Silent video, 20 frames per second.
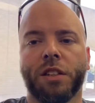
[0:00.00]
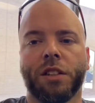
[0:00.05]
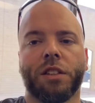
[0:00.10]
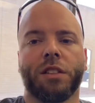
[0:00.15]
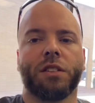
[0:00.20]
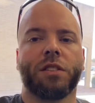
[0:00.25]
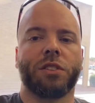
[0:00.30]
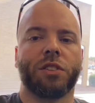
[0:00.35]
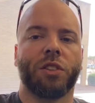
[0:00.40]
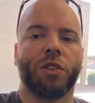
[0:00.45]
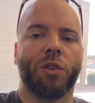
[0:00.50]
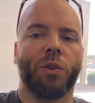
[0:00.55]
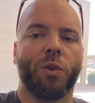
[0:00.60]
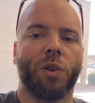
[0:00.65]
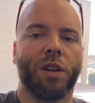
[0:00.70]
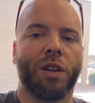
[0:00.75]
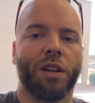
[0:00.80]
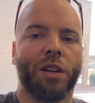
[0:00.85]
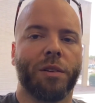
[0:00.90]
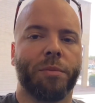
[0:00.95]

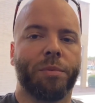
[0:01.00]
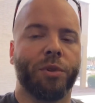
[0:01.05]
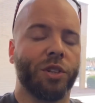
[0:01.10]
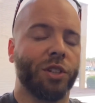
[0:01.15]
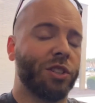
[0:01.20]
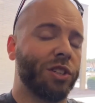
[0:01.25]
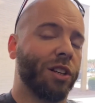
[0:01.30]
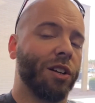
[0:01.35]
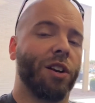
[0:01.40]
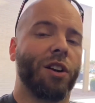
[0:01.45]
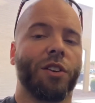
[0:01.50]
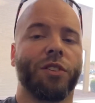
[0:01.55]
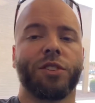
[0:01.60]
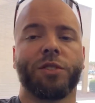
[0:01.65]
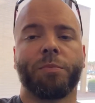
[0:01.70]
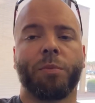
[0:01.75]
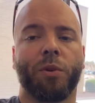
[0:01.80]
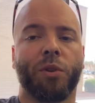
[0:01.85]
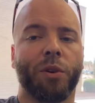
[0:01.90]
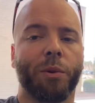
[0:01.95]
So appreciate all the
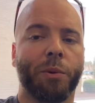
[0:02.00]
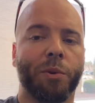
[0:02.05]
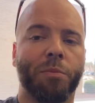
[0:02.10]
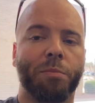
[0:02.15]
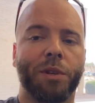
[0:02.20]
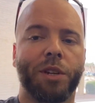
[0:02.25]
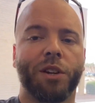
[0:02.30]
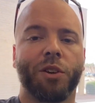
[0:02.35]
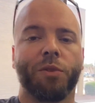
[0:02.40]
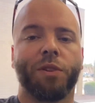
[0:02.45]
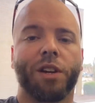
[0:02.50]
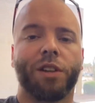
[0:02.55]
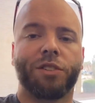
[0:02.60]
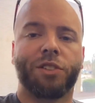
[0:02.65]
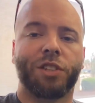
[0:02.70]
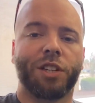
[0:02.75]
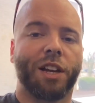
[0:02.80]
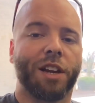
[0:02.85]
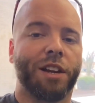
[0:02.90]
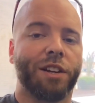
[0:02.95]
support. We wouldn't be here without
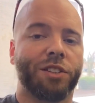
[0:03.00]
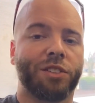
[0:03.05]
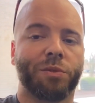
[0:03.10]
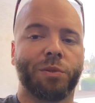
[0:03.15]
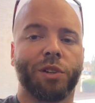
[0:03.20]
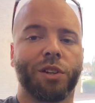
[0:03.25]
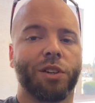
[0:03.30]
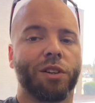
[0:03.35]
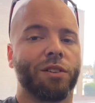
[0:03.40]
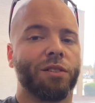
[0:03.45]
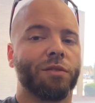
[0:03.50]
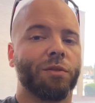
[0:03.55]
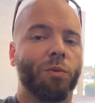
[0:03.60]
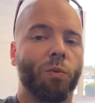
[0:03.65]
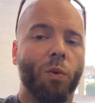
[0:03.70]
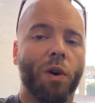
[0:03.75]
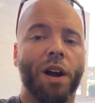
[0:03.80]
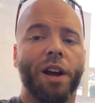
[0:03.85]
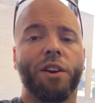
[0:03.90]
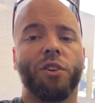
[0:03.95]
you guys. We are
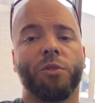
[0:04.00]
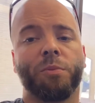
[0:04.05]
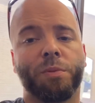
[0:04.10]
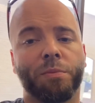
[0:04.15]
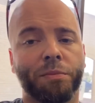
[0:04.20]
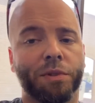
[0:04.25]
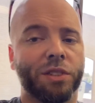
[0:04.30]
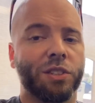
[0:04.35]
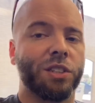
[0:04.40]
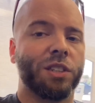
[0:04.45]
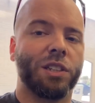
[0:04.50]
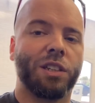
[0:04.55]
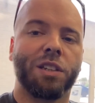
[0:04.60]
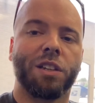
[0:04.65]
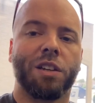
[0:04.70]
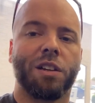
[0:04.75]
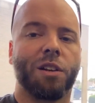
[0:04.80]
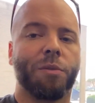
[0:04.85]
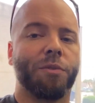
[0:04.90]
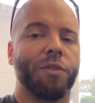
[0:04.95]
wide open busy.
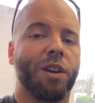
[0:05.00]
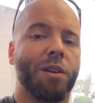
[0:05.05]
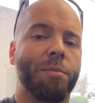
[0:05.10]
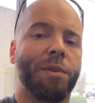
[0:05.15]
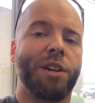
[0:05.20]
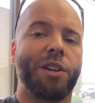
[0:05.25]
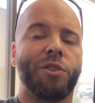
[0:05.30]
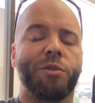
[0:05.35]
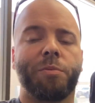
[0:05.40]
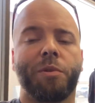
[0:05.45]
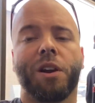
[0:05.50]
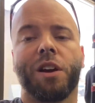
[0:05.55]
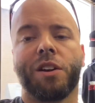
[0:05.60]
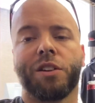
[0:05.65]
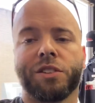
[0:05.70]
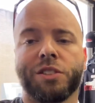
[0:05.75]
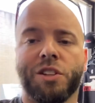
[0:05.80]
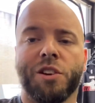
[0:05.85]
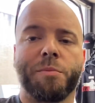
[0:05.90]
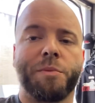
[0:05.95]
We've got many new products
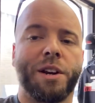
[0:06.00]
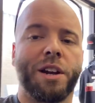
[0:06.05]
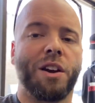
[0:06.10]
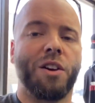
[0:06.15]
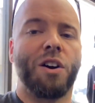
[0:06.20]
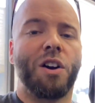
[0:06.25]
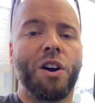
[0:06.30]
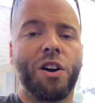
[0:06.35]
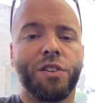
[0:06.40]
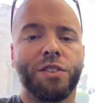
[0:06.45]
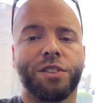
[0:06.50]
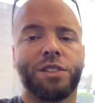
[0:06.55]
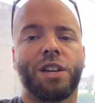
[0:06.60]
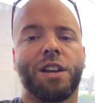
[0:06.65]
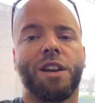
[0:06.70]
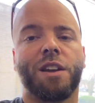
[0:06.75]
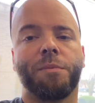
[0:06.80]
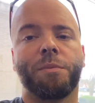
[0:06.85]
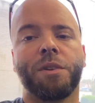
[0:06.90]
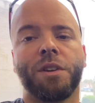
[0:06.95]
coming out all the
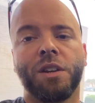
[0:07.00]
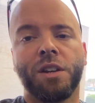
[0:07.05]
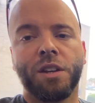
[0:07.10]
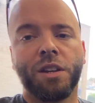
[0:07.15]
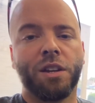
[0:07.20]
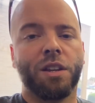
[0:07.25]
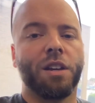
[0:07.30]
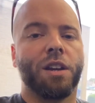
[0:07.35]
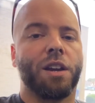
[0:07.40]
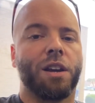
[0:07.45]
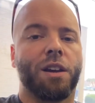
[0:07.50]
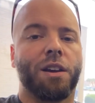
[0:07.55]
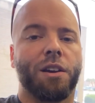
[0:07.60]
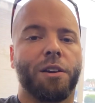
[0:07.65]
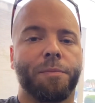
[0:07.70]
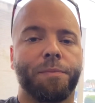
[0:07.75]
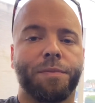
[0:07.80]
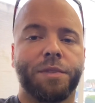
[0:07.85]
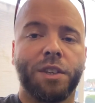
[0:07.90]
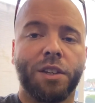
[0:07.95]
time.
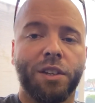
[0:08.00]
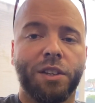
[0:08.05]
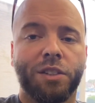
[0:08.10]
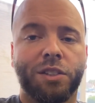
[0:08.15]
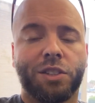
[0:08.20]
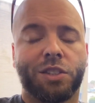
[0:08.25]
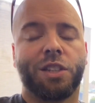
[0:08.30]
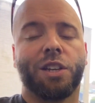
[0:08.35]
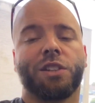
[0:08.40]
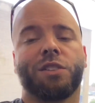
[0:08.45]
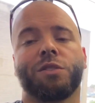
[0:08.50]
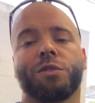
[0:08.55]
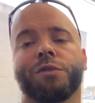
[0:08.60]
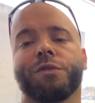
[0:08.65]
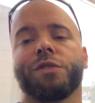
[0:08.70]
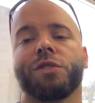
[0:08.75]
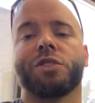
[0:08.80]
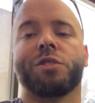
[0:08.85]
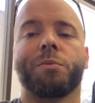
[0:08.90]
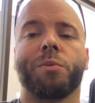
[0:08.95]
Stay tuned
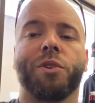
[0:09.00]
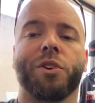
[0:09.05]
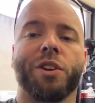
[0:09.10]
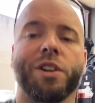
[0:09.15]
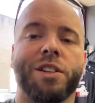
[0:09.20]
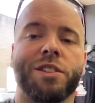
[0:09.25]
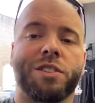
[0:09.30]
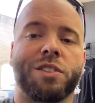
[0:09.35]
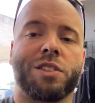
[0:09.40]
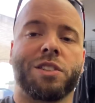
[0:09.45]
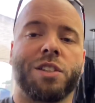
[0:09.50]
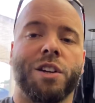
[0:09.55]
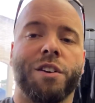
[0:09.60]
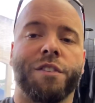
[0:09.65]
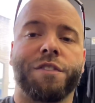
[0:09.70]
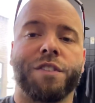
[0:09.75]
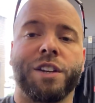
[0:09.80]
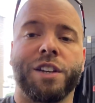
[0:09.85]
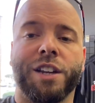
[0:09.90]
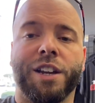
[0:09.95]
for some more crazy stuff.
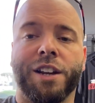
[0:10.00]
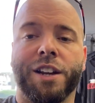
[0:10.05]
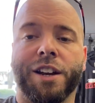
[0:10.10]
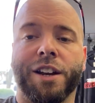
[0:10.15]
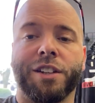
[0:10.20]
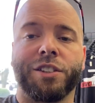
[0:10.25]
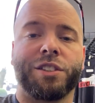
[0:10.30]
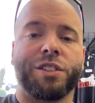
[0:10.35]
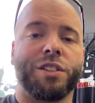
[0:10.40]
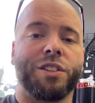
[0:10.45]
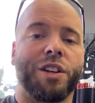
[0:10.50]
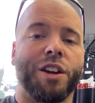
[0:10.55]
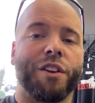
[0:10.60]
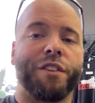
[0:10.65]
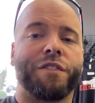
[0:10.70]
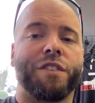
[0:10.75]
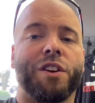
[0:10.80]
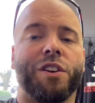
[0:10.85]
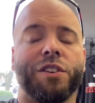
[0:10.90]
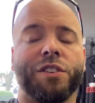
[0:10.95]
And again, guys, you got to
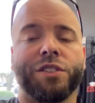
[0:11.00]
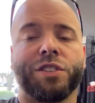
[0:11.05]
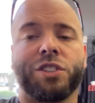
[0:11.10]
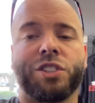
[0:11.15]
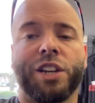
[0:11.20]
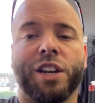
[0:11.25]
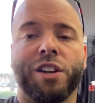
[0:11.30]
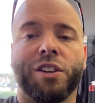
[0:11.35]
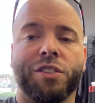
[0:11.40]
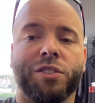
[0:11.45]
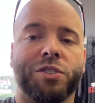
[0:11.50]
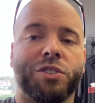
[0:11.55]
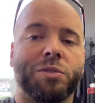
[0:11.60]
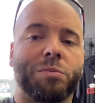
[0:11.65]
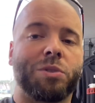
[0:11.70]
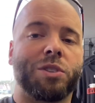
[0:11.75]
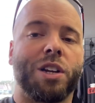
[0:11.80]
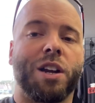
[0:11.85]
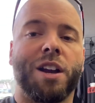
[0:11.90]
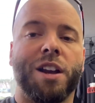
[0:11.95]
follow this channel and
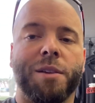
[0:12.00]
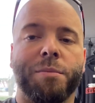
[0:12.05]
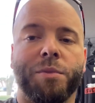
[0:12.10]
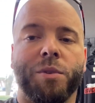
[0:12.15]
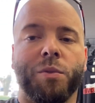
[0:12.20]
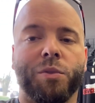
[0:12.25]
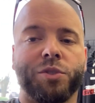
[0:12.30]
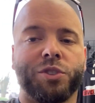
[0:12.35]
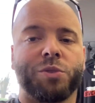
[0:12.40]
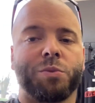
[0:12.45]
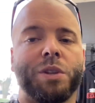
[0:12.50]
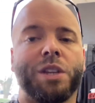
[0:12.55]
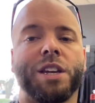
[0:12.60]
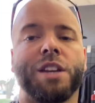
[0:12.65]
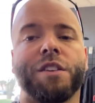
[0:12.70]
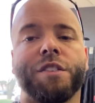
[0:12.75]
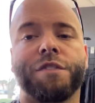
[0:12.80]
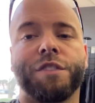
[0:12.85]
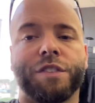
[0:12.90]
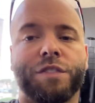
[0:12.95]
subscribe. Once we
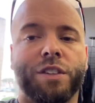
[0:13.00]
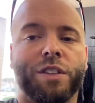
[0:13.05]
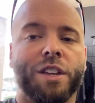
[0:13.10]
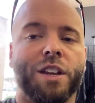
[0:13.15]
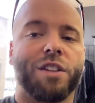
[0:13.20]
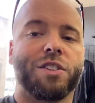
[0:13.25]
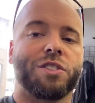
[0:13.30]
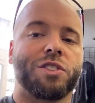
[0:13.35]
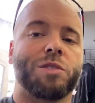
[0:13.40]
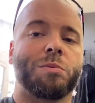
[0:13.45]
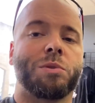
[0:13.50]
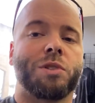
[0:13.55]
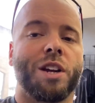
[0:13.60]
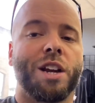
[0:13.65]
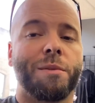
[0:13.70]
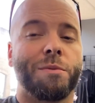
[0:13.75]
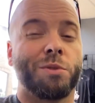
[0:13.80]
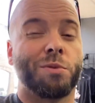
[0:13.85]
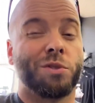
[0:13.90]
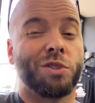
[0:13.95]
hit 50,000
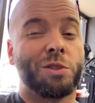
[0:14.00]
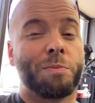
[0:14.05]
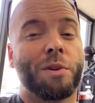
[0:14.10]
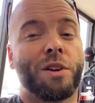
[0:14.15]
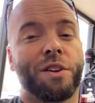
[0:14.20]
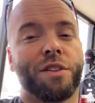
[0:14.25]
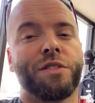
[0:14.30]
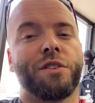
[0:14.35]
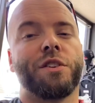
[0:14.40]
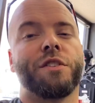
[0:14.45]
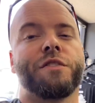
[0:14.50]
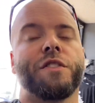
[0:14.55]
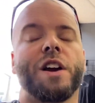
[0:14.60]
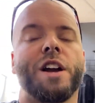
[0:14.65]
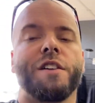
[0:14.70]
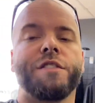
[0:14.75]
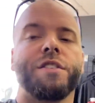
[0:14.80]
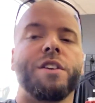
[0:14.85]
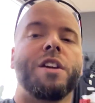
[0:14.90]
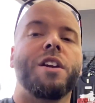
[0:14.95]
subscribers, we're just about to
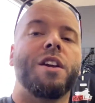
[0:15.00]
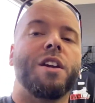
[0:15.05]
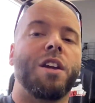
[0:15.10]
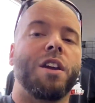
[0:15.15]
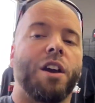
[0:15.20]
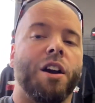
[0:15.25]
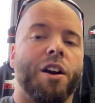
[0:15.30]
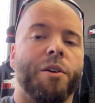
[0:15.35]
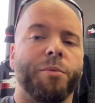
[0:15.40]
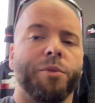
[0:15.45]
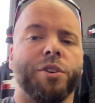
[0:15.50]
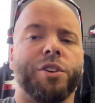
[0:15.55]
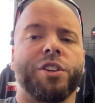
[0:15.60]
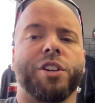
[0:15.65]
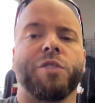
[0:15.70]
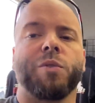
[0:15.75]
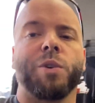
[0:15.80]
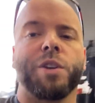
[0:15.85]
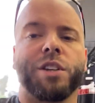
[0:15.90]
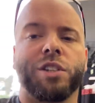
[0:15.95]
35. We're going to
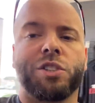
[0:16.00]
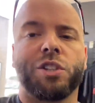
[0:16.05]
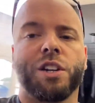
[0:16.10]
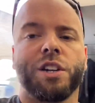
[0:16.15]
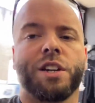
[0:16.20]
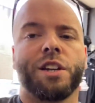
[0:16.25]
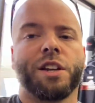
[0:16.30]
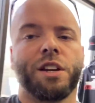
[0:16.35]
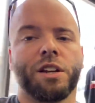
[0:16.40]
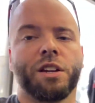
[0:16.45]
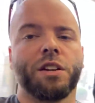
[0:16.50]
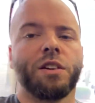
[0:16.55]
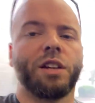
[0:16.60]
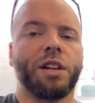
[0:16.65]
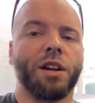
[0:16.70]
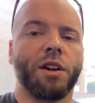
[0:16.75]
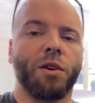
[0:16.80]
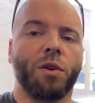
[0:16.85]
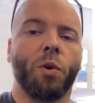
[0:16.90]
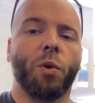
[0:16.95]
give away a trike kit
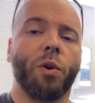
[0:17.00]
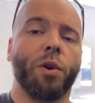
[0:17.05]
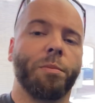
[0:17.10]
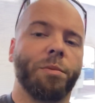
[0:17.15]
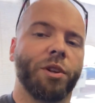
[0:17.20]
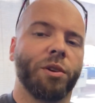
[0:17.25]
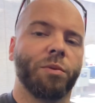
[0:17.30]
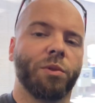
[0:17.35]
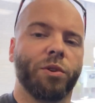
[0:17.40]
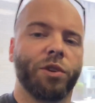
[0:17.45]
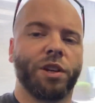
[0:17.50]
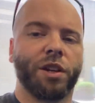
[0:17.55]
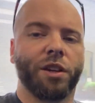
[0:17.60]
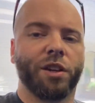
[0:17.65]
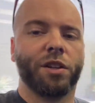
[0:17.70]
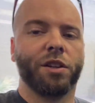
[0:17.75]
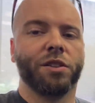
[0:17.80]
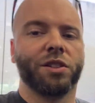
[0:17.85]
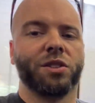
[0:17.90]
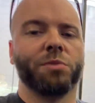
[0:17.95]
or a big wheel kit,
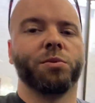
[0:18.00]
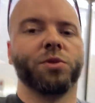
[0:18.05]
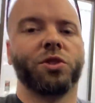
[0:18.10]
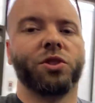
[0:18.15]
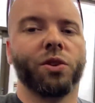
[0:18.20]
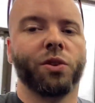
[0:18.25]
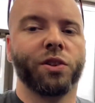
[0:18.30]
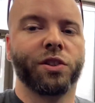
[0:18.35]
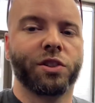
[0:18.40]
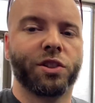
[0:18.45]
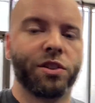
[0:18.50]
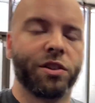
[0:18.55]
customer's choice.